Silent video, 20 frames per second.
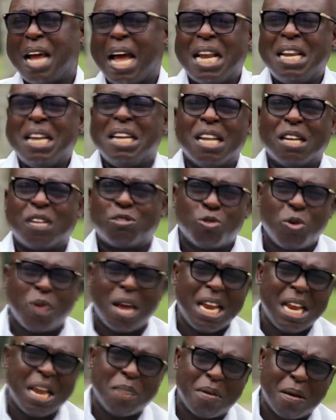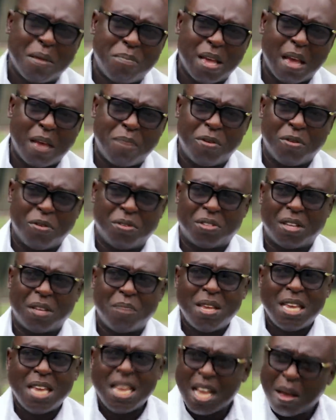na ani da so ani ba bia
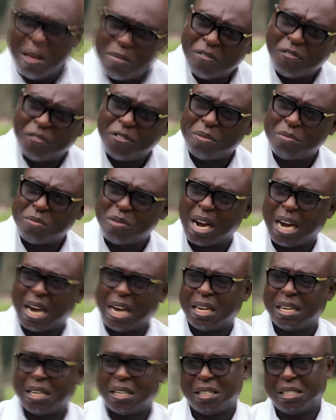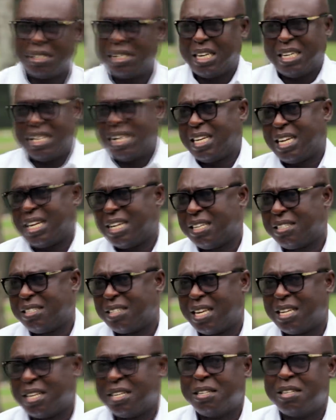bi se me yi nya me firi mu a na ne
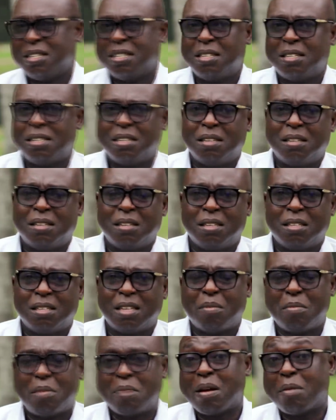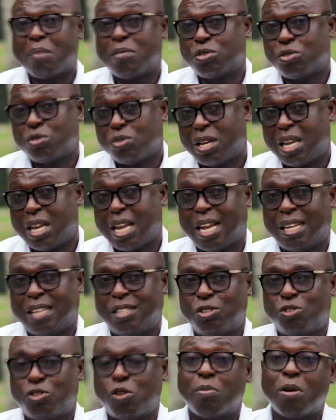ne ne sen na me ma me so e
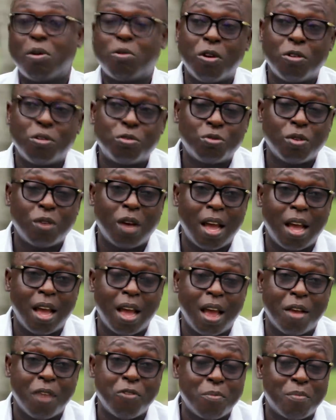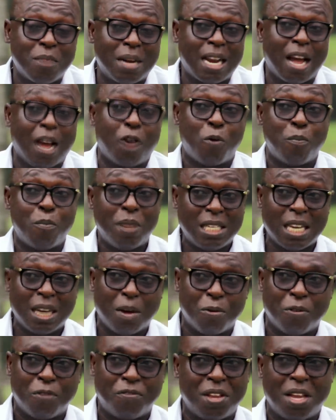ya de so be ko adwuma na
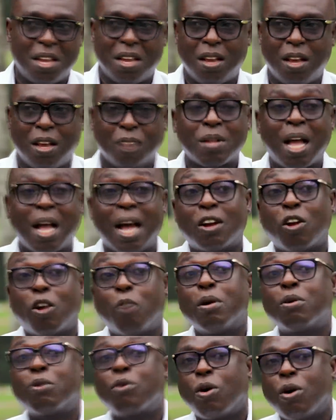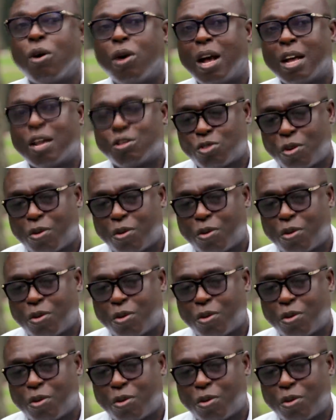obegya wo fie na obe ko